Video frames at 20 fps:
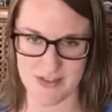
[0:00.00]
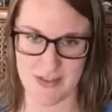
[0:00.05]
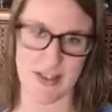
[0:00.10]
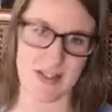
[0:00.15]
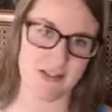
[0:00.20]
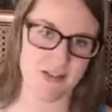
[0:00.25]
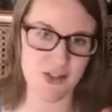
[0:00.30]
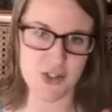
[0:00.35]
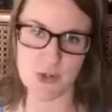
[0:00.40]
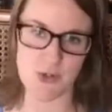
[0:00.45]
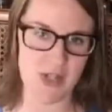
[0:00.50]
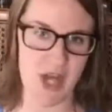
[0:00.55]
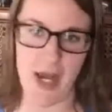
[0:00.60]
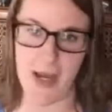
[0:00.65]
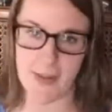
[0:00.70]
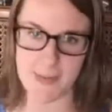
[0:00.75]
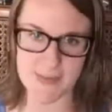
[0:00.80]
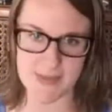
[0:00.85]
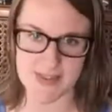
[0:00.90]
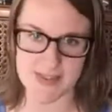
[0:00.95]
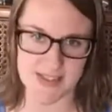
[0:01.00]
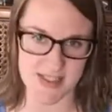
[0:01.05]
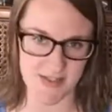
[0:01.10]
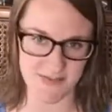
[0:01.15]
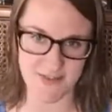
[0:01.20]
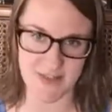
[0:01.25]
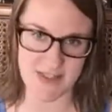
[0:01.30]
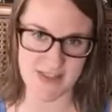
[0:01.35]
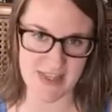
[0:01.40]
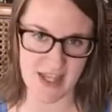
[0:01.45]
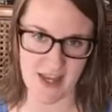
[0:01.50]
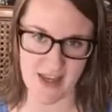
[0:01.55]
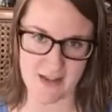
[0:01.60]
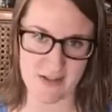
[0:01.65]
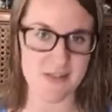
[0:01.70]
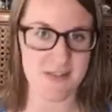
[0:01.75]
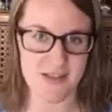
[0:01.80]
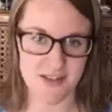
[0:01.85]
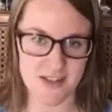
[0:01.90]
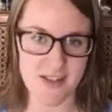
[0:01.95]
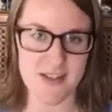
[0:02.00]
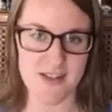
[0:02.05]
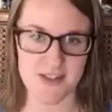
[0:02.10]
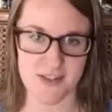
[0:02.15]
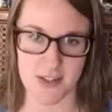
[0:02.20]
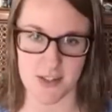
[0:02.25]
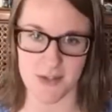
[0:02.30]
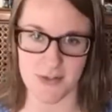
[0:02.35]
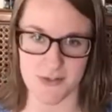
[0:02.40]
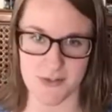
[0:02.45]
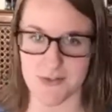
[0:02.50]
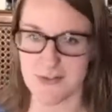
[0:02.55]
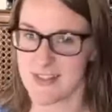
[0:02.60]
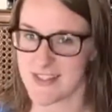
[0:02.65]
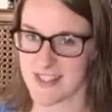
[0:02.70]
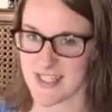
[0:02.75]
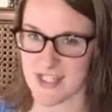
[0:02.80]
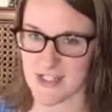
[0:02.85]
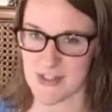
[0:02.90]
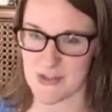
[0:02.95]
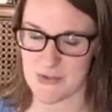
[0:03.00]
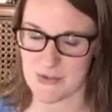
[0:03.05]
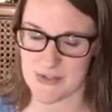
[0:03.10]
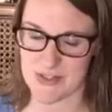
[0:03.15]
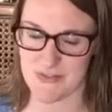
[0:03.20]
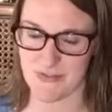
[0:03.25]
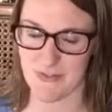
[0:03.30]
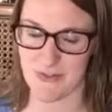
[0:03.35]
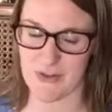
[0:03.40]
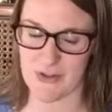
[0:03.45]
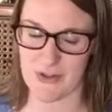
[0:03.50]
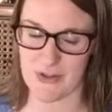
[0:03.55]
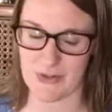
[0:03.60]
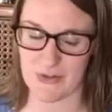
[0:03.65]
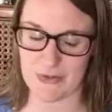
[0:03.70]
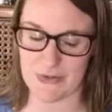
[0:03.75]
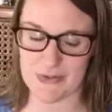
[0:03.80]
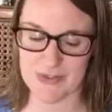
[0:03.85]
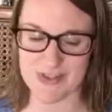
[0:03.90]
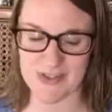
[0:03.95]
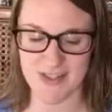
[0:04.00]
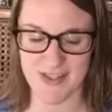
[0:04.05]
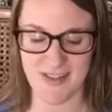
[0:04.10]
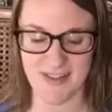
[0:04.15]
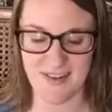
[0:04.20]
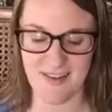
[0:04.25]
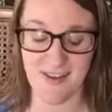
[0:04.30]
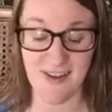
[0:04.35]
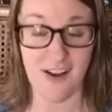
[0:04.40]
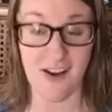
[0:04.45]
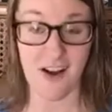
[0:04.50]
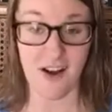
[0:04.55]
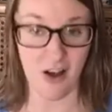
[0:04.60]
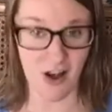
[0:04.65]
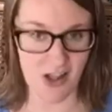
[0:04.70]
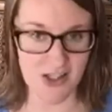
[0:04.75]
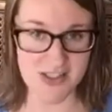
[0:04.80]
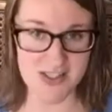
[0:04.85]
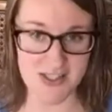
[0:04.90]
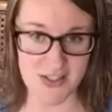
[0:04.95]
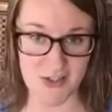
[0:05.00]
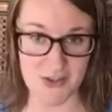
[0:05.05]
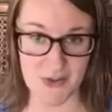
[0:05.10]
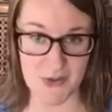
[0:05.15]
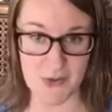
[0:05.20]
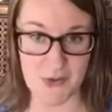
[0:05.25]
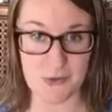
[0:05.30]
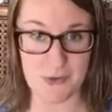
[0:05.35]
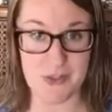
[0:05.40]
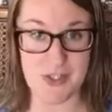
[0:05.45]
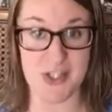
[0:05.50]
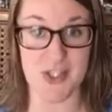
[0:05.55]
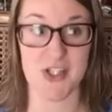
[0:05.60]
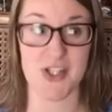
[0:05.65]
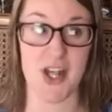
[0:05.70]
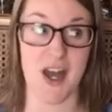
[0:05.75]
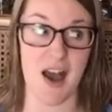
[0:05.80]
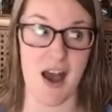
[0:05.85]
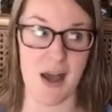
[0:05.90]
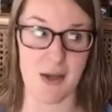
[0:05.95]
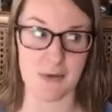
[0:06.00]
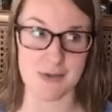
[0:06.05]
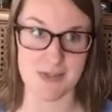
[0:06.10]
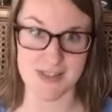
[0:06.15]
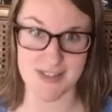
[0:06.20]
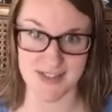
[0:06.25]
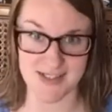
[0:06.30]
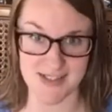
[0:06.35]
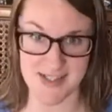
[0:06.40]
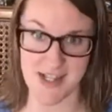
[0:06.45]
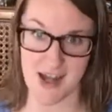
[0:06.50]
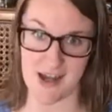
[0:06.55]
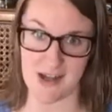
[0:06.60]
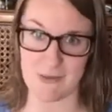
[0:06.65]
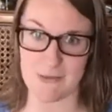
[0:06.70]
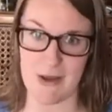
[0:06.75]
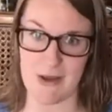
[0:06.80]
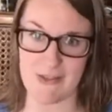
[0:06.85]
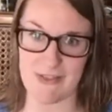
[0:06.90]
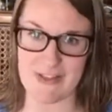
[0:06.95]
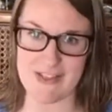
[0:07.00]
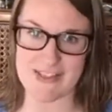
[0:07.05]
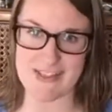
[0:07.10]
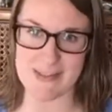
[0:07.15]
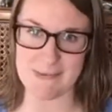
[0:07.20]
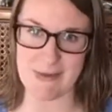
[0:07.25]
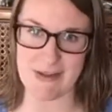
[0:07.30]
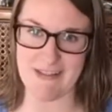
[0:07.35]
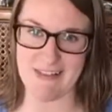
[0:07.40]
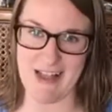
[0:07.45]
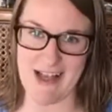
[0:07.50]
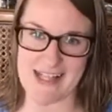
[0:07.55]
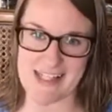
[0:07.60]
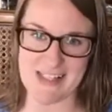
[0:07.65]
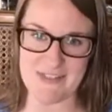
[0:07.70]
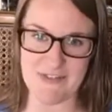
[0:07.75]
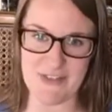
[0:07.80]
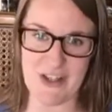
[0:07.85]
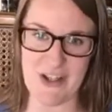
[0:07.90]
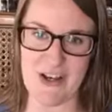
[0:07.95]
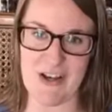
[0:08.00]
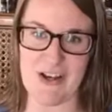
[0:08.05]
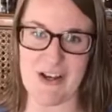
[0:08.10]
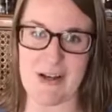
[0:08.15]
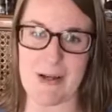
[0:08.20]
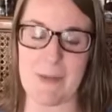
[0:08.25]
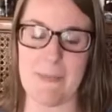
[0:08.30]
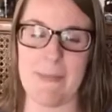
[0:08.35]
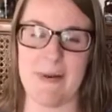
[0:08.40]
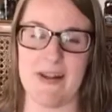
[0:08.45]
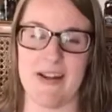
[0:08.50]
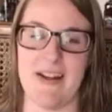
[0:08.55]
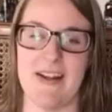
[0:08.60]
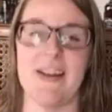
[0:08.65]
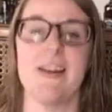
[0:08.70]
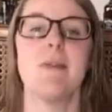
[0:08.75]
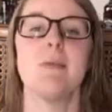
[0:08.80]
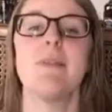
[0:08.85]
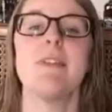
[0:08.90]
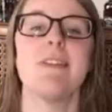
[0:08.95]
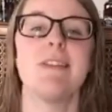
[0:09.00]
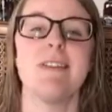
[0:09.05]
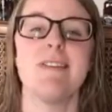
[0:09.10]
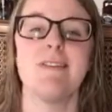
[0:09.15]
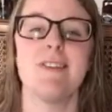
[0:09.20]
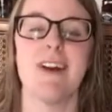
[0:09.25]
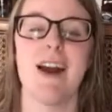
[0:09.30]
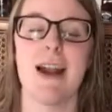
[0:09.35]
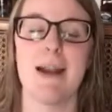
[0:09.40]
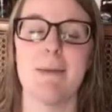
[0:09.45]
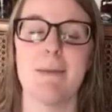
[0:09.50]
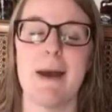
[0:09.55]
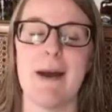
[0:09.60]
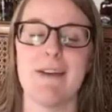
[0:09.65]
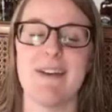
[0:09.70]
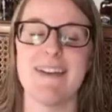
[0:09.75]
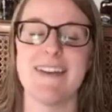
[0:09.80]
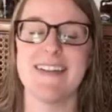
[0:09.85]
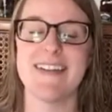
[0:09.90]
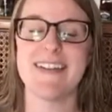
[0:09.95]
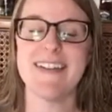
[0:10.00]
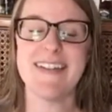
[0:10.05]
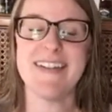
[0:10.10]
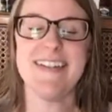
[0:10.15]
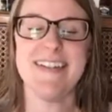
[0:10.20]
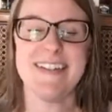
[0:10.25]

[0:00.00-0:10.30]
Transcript: Like show times and stuff like that. So stay tuned for those. Also, which I was gonna talk about this in my last vlog, but I completely forgot about it.